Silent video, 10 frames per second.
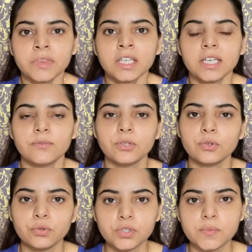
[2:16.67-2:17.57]
if you
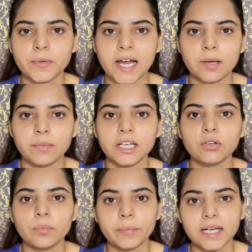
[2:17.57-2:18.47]
use primer,
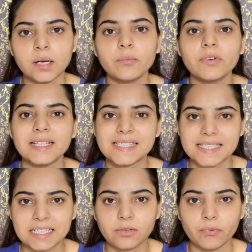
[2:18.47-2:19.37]
your makeup will
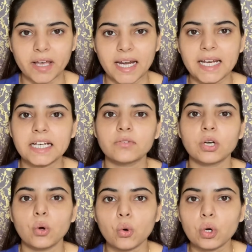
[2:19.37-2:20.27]
sit well, it
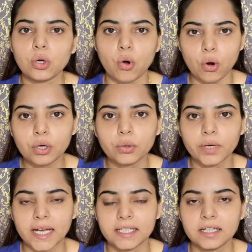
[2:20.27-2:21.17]
will hold all
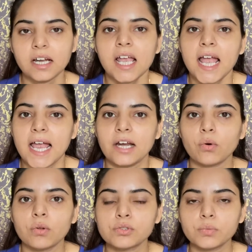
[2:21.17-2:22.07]
together. And
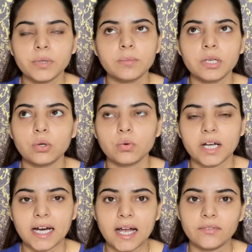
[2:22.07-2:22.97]
also people who
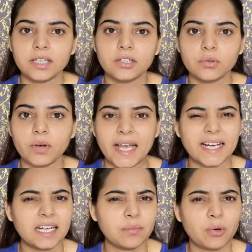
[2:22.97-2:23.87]
are having
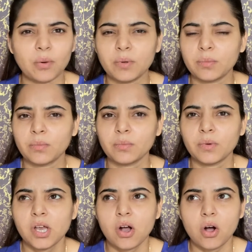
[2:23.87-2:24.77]
acne
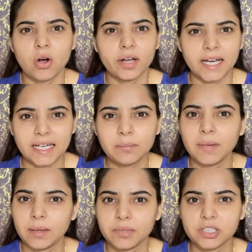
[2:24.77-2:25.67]
problem or any
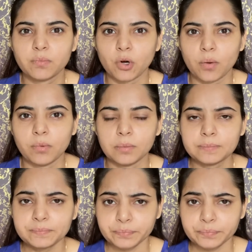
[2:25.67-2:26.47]
blemish problem,